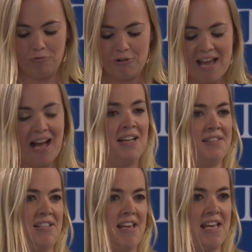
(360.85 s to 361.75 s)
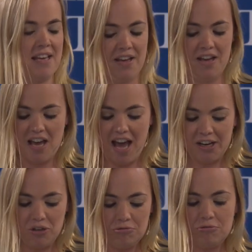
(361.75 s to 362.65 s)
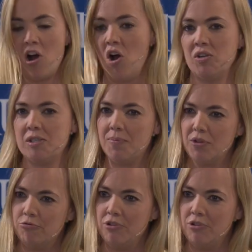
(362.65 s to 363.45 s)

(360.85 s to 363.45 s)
reality and grasp the